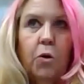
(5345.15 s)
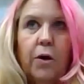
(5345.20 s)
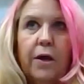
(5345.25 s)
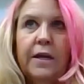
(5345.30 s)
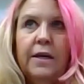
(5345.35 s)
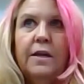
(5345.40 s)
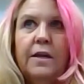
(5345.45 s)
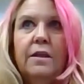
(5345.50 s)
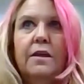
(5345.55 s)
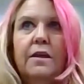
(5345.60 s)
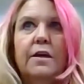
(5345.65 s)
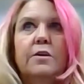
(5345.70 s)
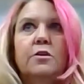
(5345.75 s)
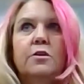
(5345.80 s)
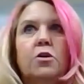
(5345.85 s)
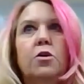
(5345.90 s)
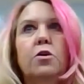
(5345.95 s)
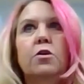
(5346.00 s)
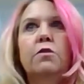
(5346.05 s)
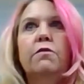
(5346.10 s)
Anything
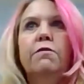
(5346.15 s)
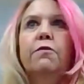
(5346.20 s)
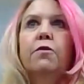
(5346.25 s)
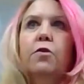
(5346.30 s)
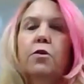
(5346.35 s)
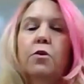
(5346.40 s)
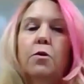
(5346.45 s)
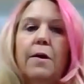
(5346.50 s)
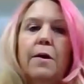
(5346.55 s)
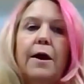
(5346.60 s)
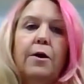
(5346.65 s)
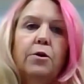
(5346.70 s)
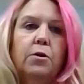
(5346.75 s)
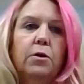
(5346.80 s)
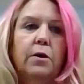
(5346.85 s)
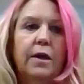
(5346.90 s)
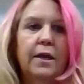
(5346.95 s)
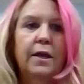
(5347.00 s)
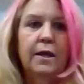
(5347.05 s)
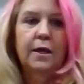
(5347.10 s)
turned further out or
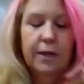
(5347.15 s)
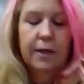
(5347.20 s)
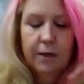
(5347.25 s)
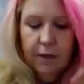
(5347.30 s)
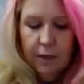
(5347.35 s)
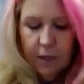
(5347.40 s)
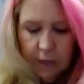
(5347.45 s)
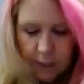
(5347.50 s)
in